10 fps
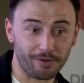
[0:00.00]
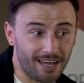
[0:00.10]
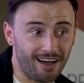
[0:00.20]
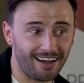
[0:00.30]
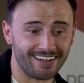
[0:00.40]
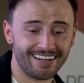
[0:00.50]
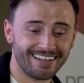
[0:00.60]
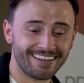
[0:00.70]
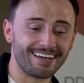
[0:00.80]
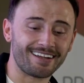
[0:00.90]
But they are.
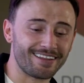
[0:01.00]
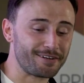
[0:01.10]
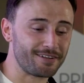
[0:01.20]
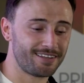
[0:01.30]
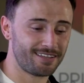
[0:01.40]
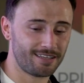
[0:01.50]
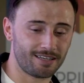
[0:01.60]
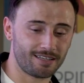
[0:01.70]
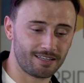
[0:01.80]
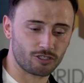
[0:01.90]

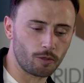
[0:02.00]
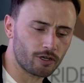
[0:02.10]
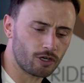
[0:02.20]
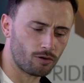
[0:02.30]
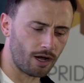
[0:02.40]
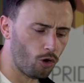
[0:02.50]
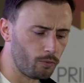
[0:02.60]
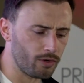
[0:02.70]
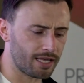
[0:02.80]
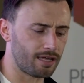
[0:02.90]
They're super cool, and I
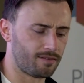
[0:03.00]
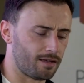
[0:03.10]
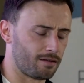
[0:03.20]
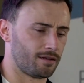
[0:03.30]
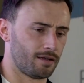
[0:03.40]
hope we get to,